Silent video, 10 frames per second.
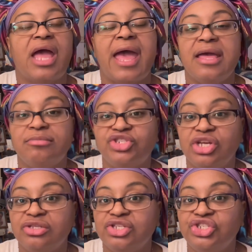I am
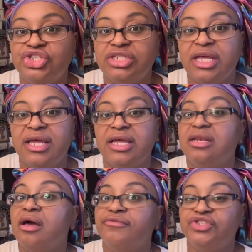Chelsea
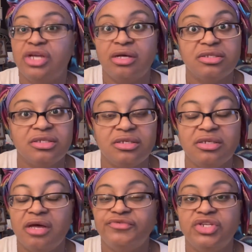Janae. Love Chelsea.
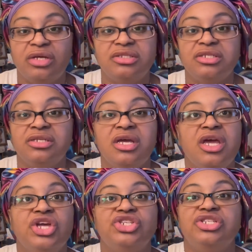Love Chelsea.
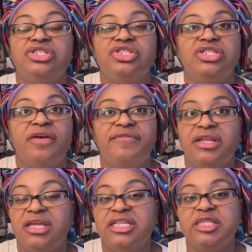She's
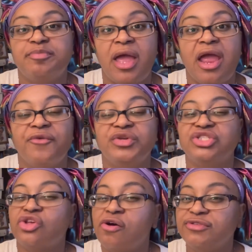definitely inspiring,
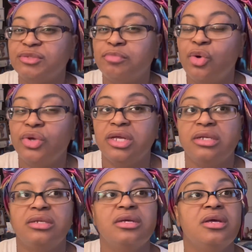soft
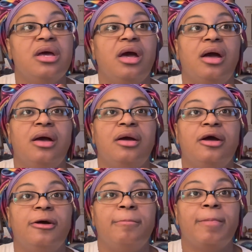spoken.
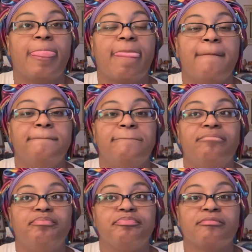Um,
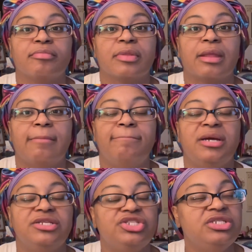
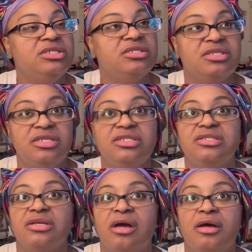but she she
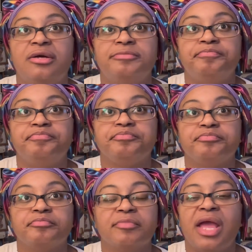um
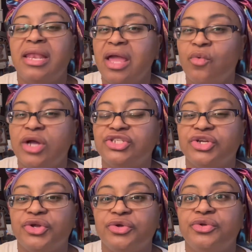I like
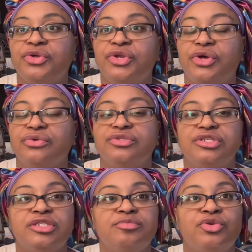watching her, you know.
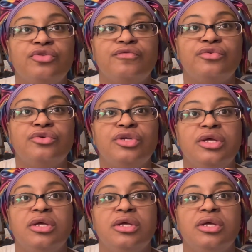She's beautiful.